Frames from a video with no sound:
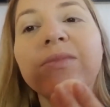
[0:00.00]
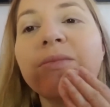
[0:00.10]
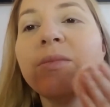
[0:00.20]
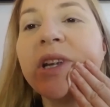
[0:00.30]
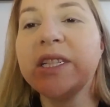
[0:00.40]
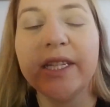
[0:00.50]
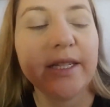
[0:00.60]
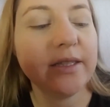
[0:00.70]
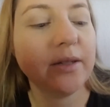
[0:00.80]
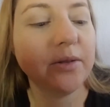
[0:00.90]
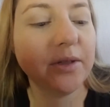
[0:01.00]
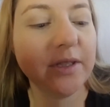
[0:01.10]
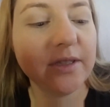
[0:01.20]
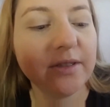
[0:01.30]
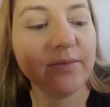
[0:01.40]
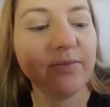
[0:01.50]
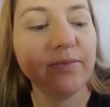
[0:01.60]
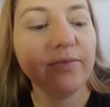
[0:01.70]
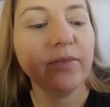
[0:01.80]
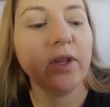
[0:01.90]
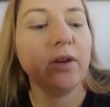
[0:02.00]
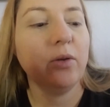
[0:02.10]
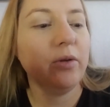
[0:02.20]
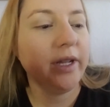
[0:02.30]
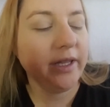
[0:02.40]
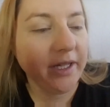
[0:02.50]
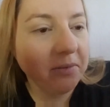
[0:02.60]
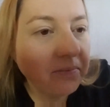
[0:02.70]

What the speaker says: My T-zone is oily.